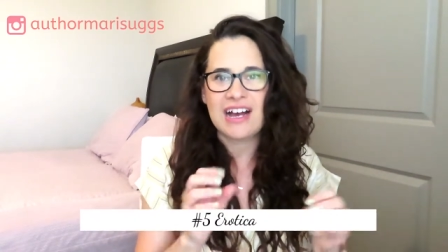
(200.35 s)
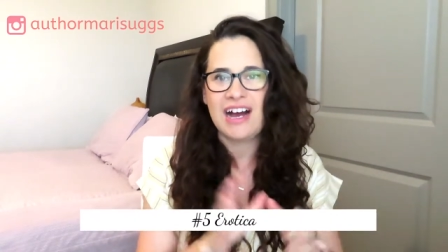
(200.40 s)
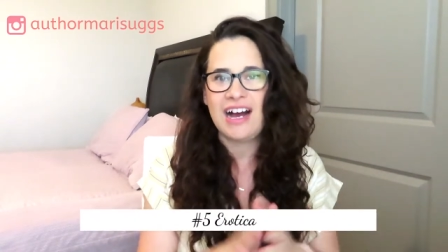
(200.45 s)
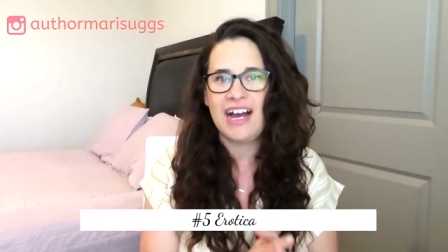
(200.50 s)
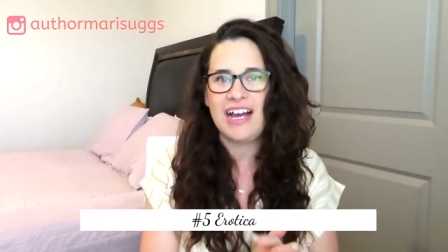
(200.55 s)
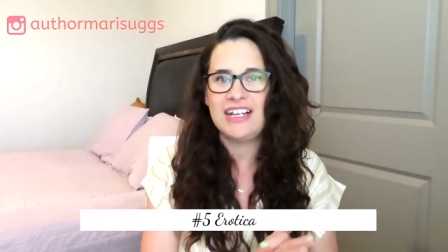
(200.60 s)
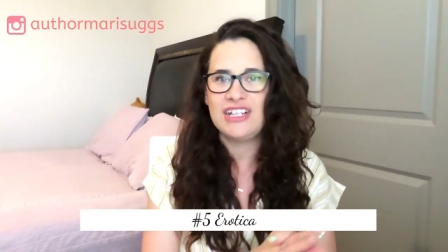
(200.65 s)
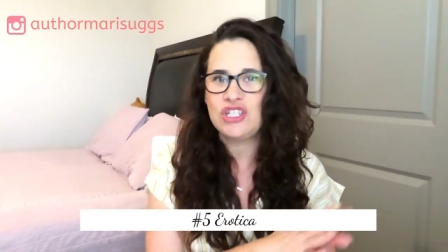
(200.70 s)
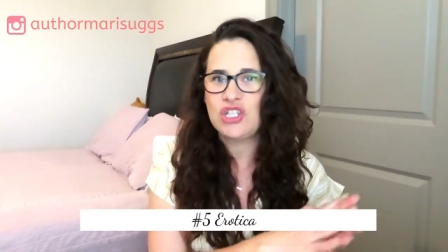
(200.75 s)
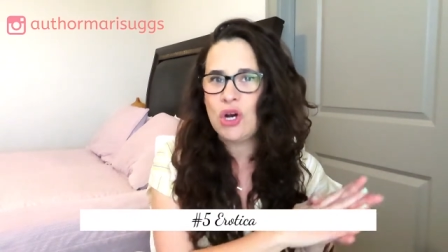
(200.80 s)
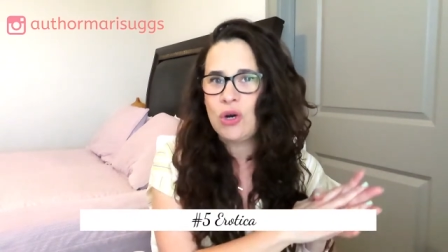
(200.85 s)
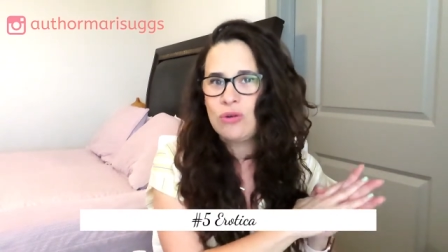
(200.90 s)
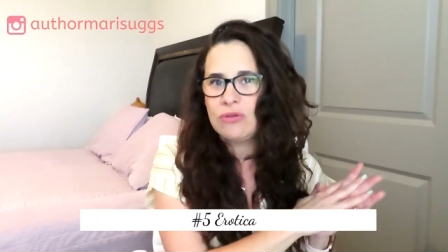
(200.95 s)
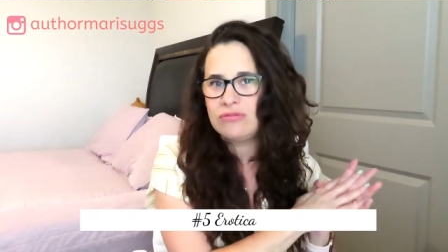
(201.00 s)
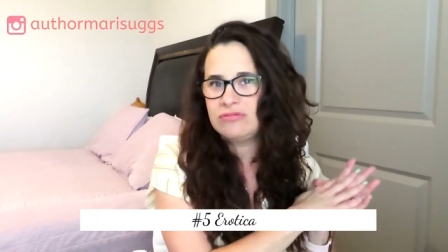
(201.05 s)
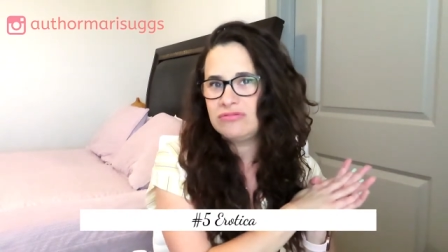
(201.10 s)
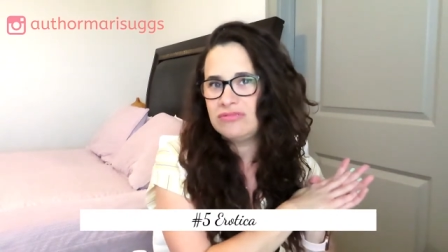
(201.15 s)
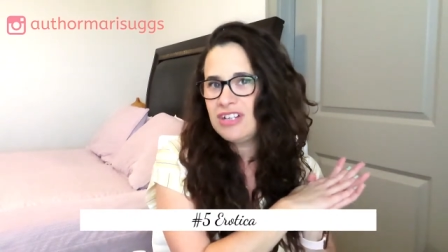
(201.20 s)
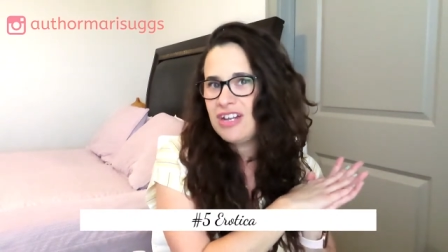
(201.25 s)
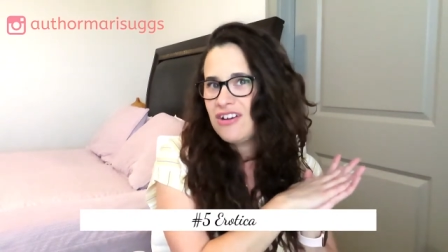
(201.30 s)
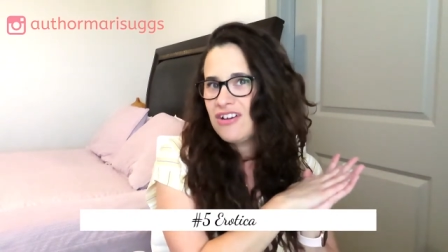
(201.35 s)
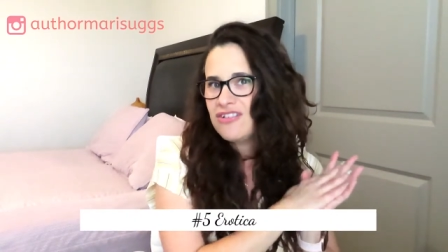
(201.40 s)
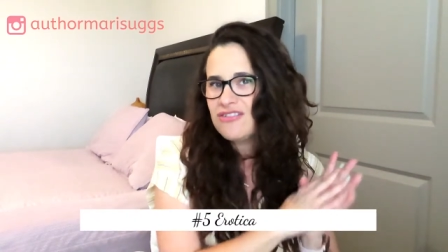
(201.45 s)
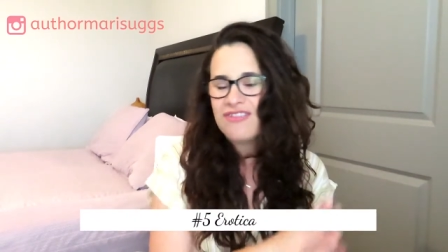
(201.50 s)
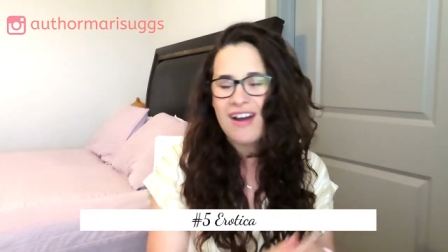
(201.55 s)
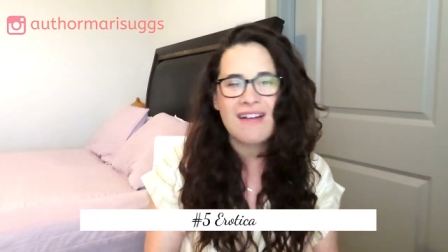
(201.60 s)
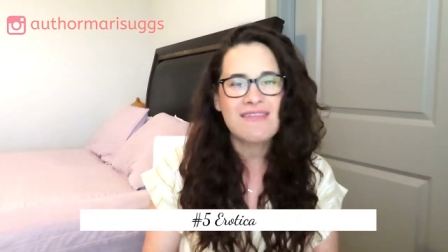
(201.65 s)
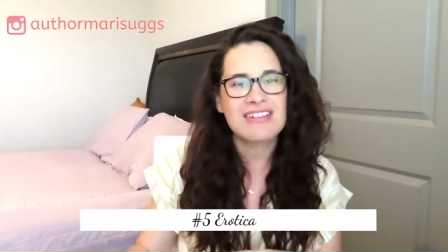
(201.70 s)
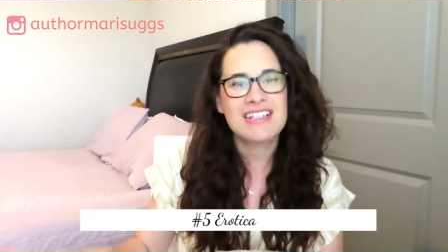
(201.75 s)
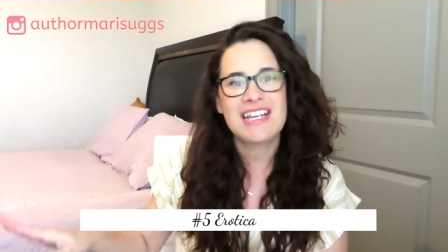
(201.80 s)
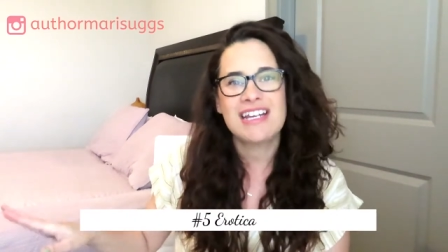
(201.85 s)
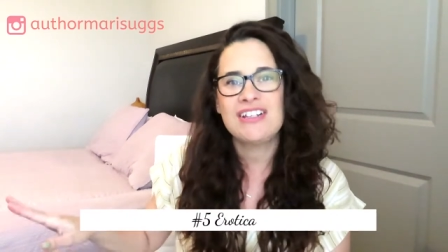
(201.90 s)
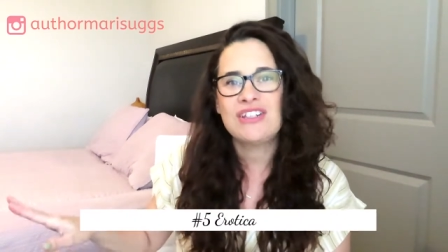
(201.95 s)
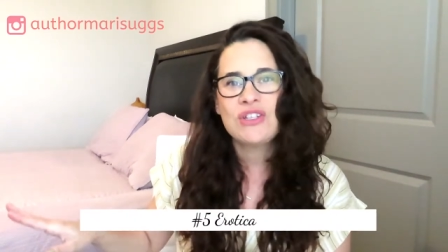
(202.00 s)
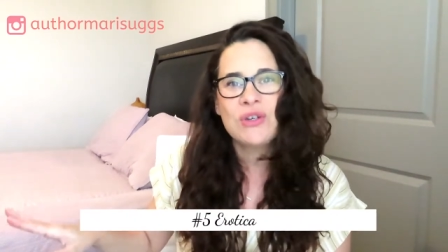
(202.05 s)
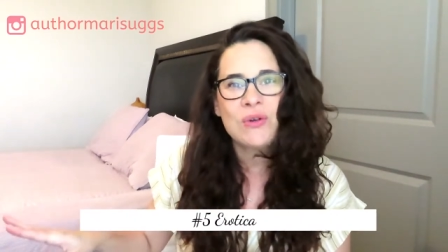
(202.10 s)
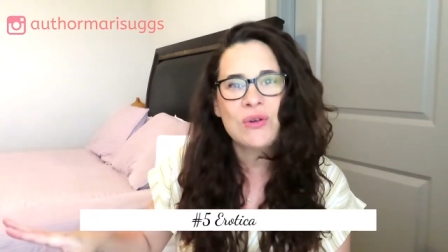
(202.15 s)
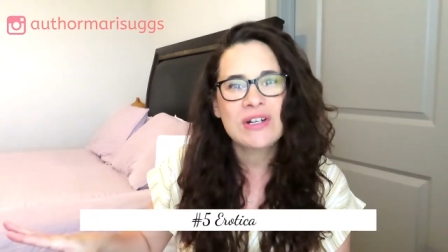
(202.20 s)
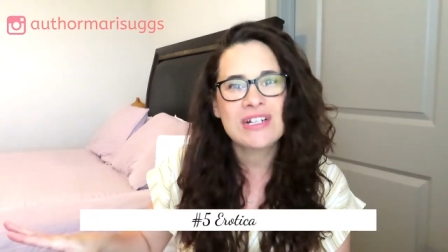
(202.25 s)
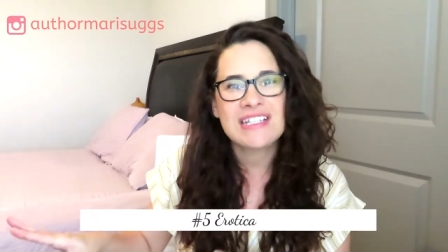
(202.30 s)
I don't gravitate
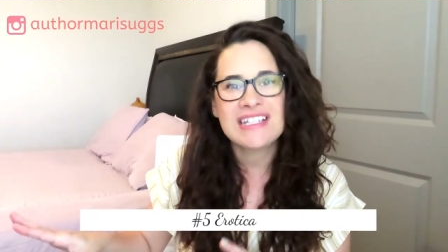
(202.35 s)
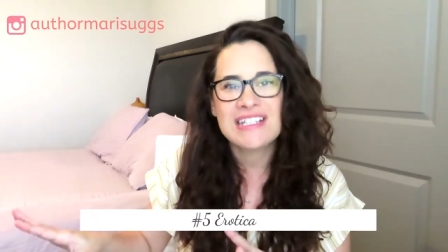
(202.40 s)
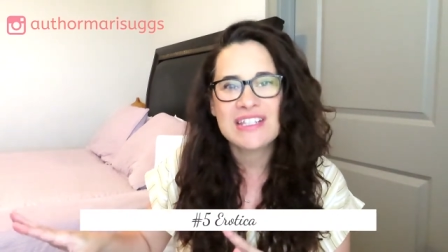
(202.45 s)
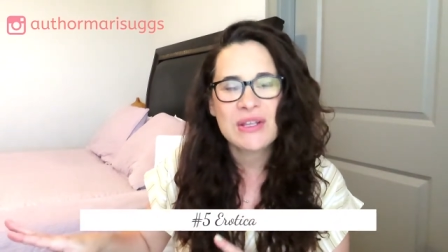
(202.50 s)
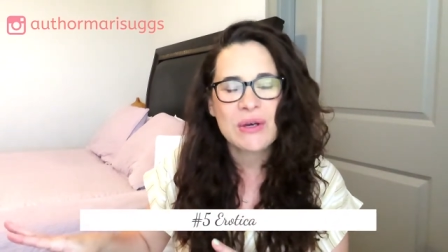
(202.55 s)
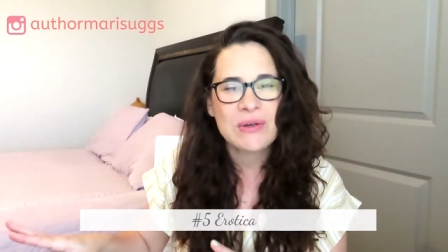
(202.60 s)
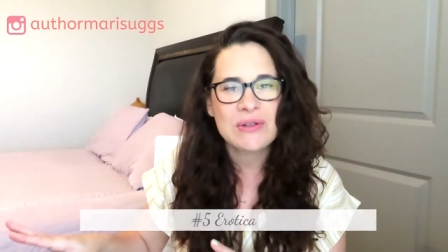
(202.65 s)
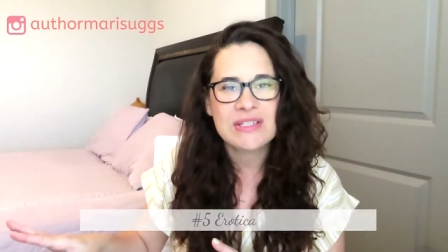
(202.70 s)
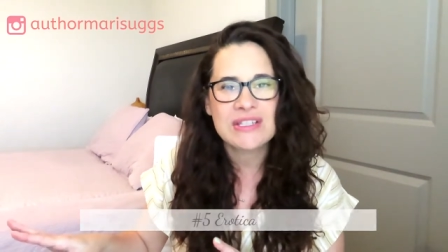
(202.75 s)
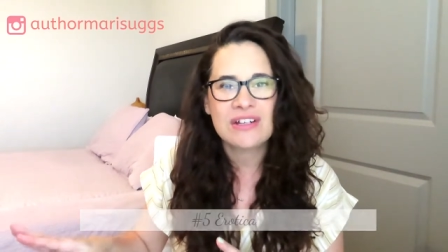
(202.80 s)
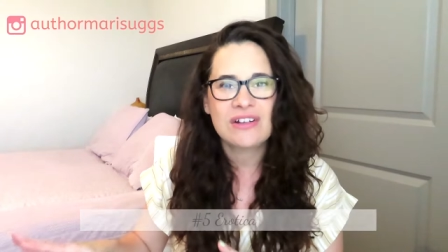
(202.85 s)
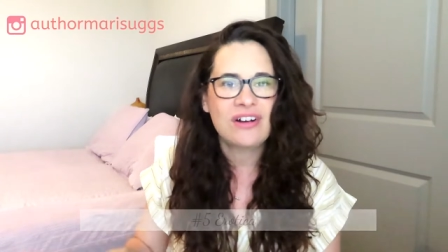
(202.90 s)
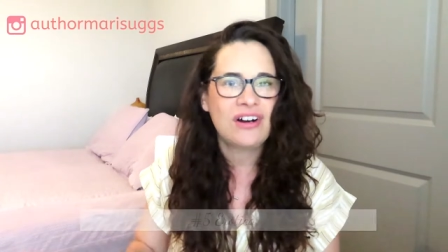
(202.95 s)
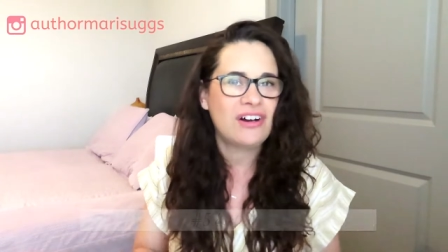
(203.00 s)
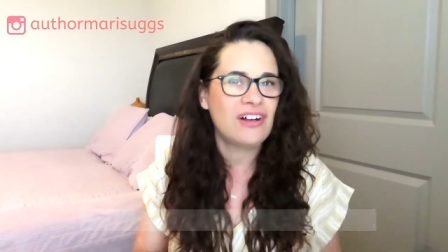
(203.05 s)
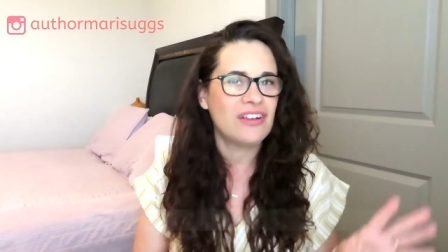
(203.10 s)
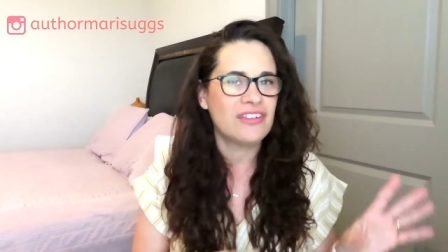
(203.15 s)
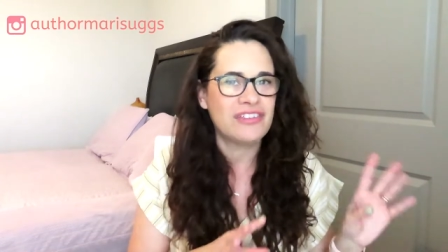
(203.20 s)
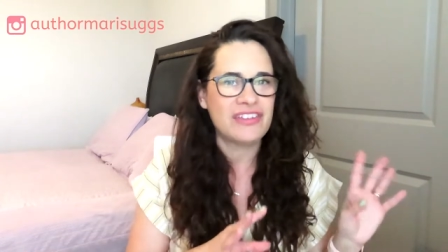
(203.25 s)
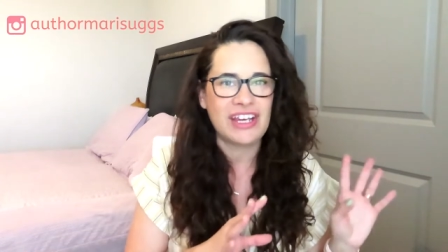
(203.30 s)
towards those at all.